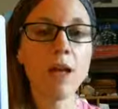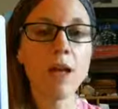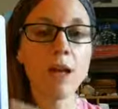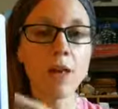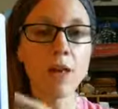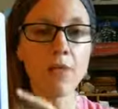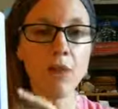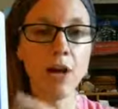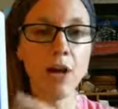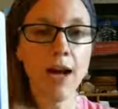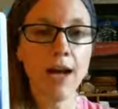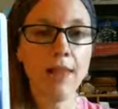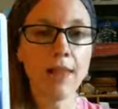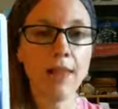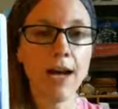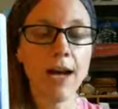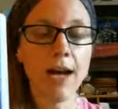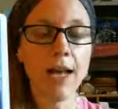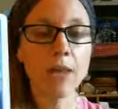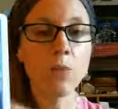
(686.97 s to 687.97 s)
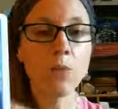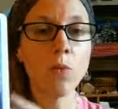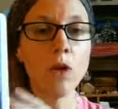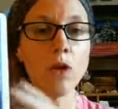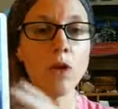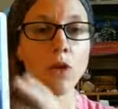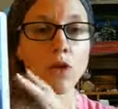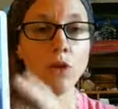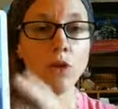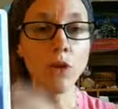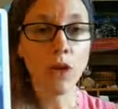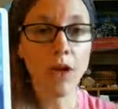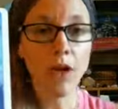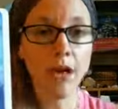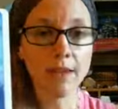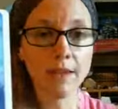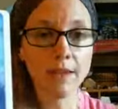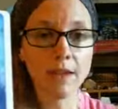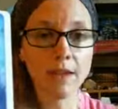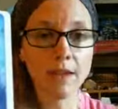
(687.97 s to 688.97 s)
If you got that where you're
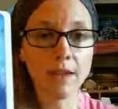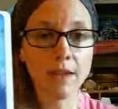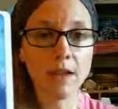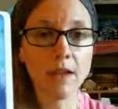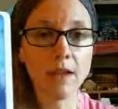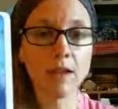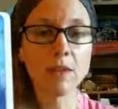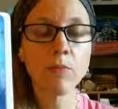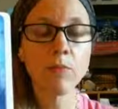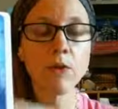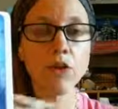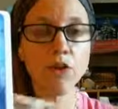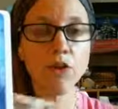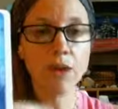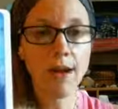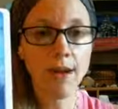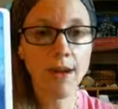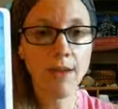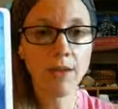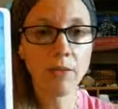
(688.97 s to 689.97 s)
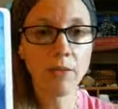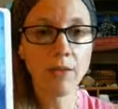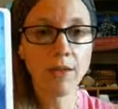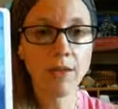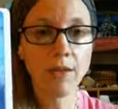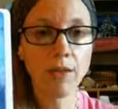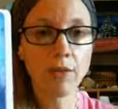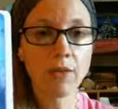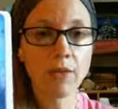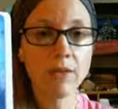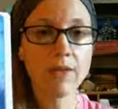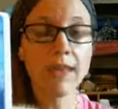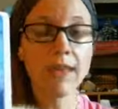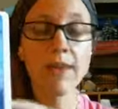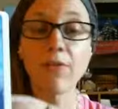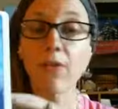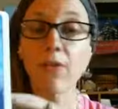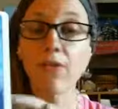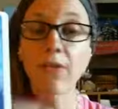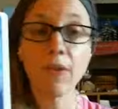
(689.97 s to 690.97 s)
hustling along, but you're not getting the results, if
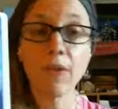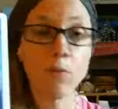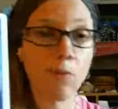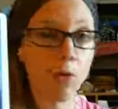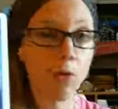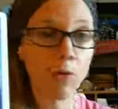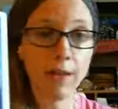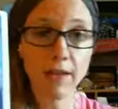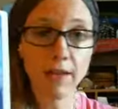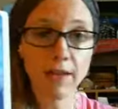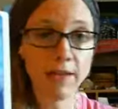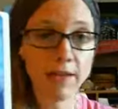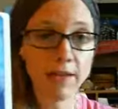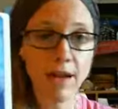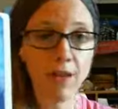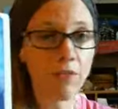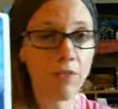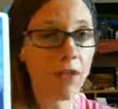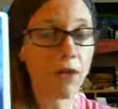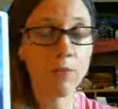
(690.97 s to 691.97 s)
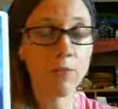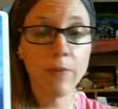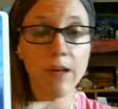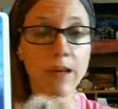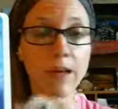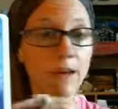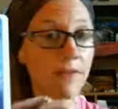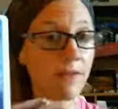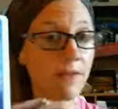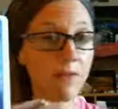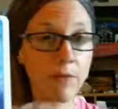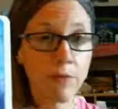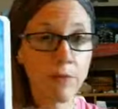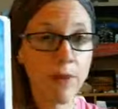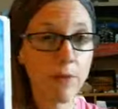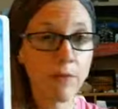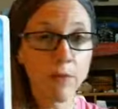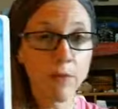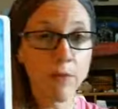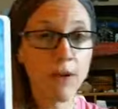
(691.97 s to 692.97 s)
you're feeling more lost than ever because of the
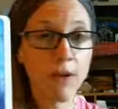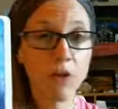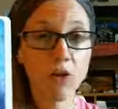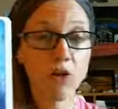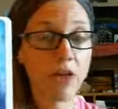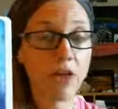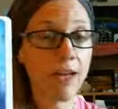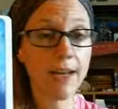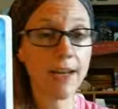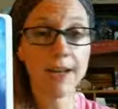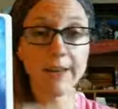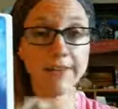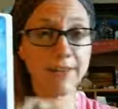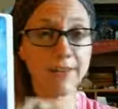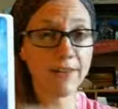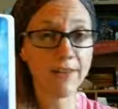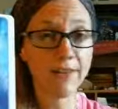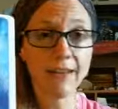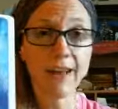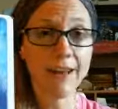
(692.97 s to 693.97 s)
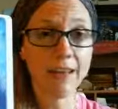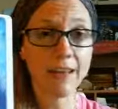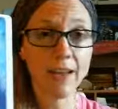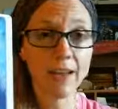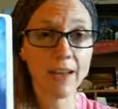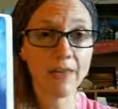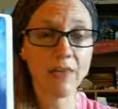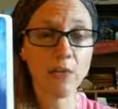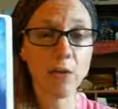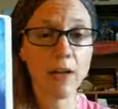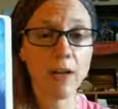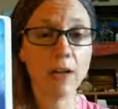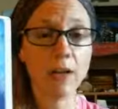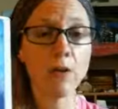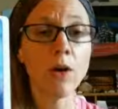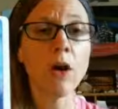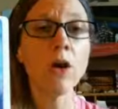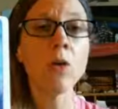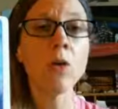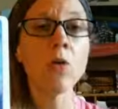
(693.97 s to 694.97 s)
ramped up energy and it's just not clicking for you,
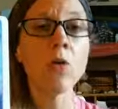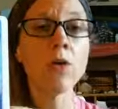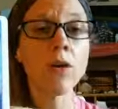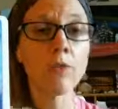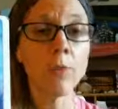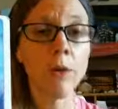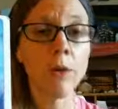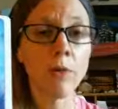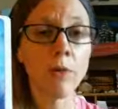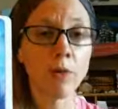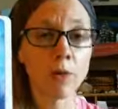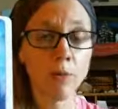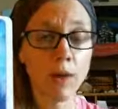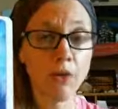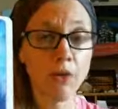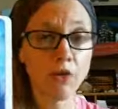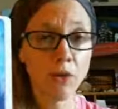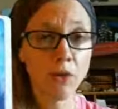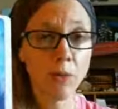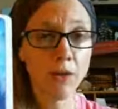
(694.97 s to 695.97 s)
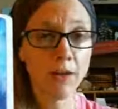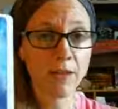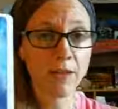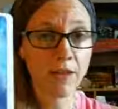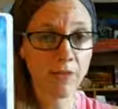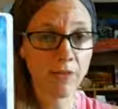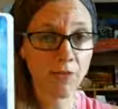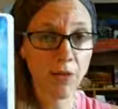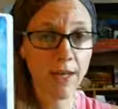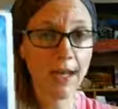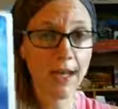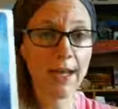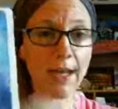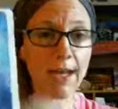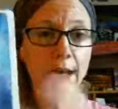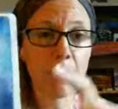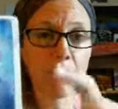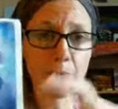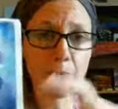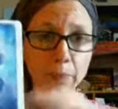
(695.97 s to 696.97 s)
or if people are around you because they're freaking out,